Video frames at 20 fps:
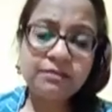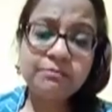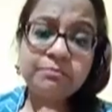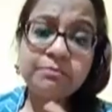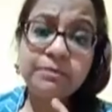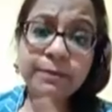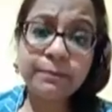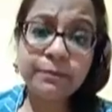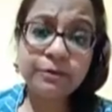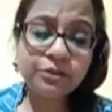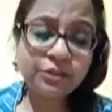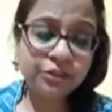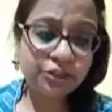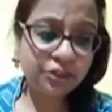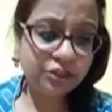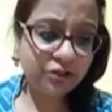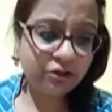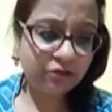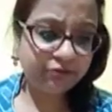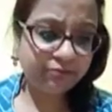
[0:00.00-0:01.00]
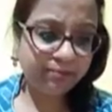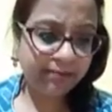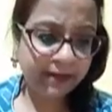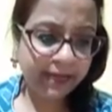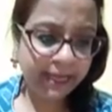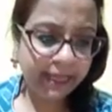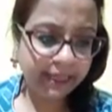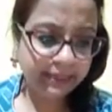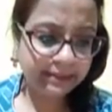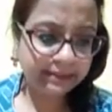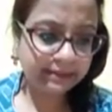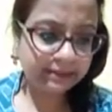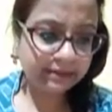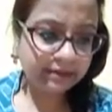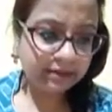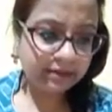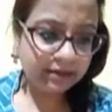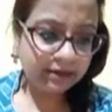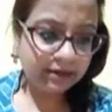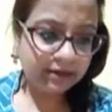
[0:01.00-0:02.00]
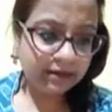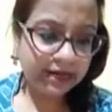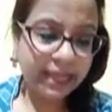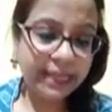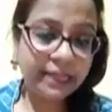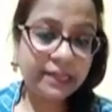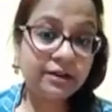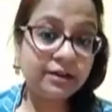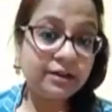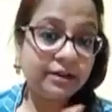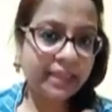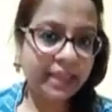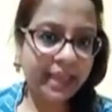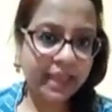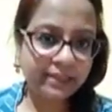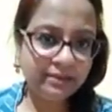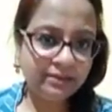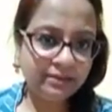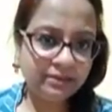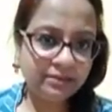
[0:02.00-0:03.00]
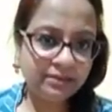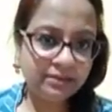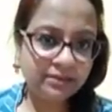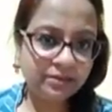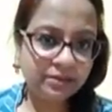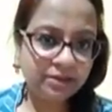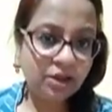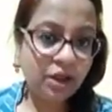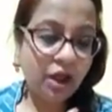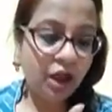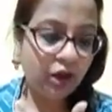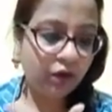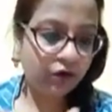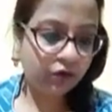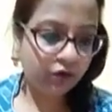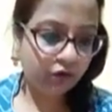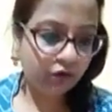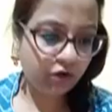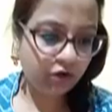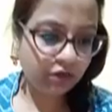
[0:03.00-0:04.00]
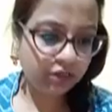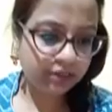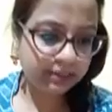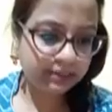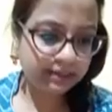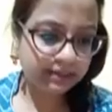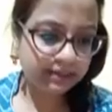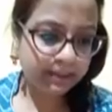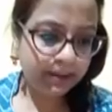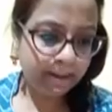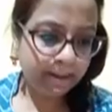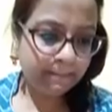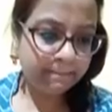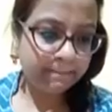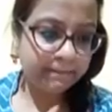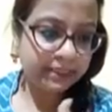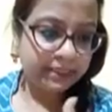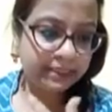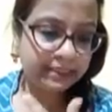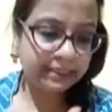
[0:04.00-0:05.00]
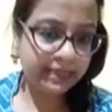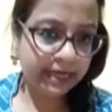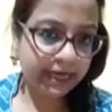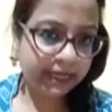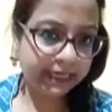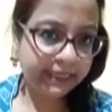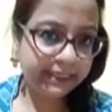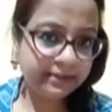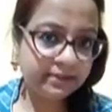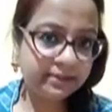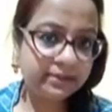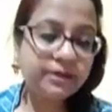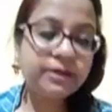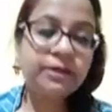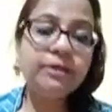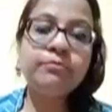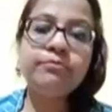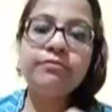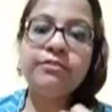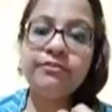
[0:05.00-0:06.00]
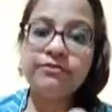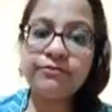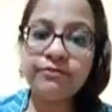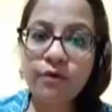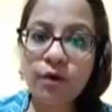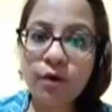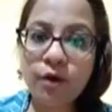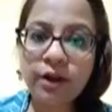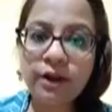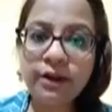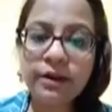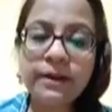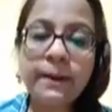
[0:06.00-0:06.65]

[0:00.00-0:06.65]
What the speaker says: Preposition of place like against, across, beside, before,